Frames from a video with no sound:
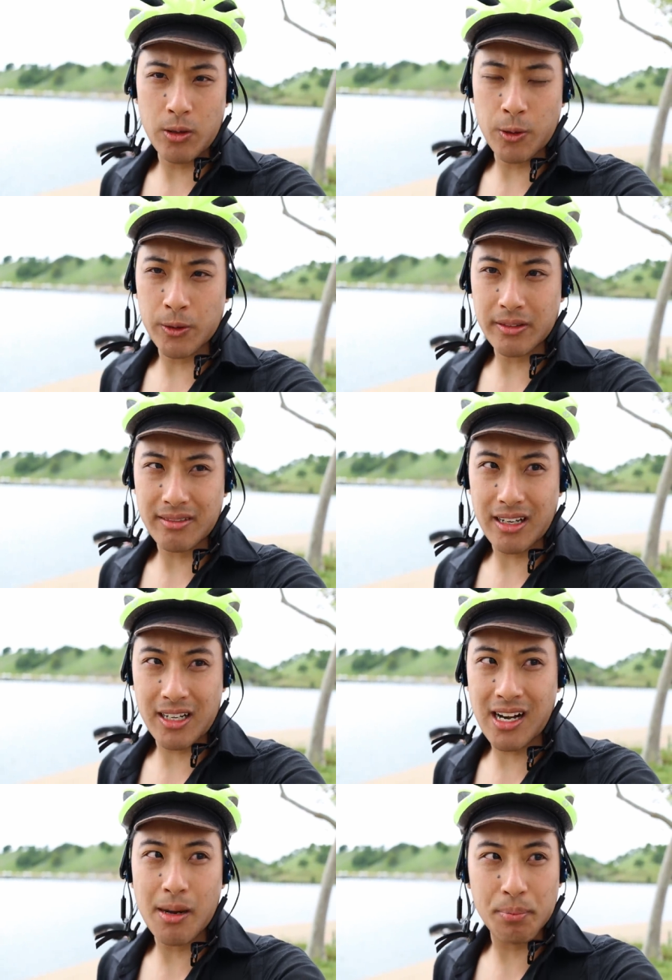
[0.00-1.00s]
or
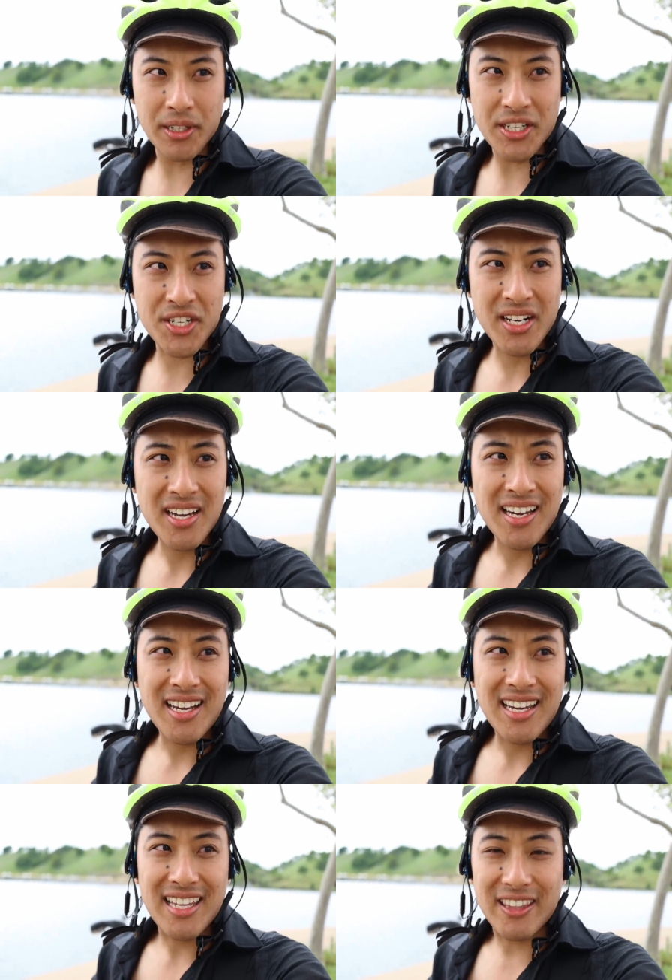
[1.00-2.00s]
accomplish.
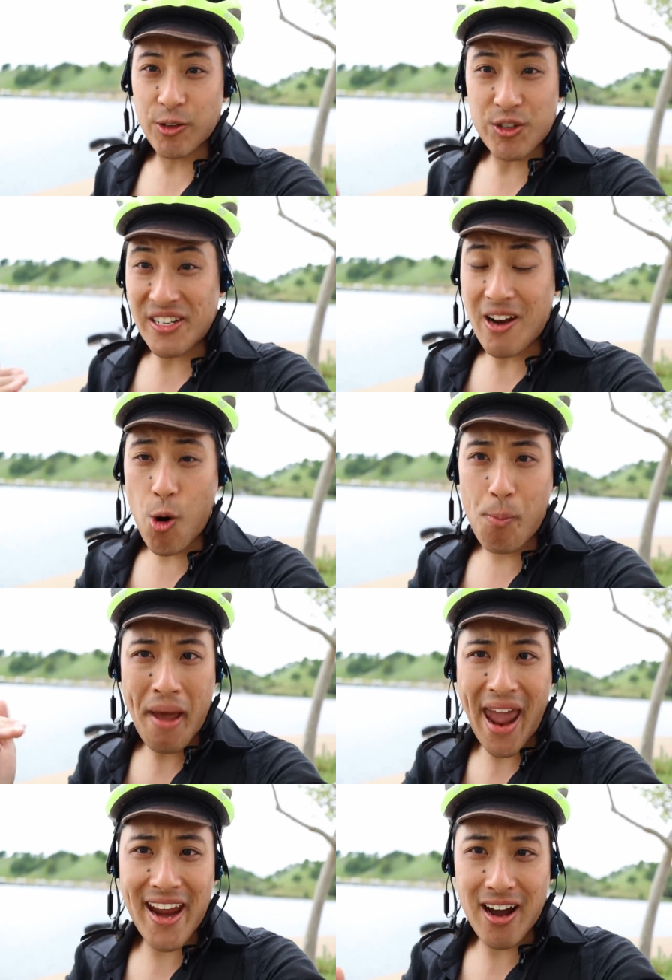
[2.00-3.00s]
There's no
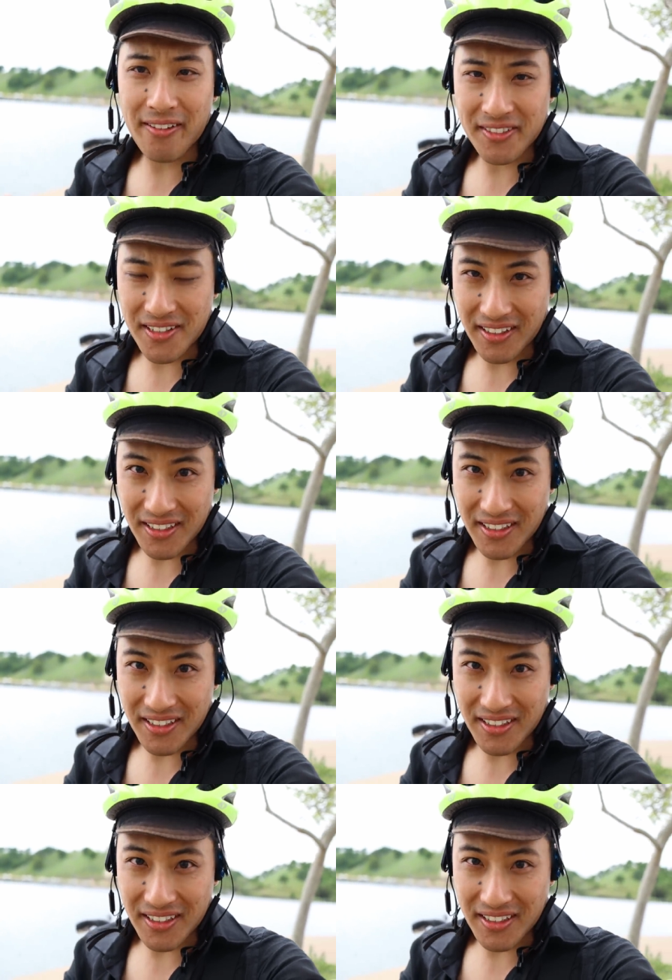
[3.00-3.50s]
payoff to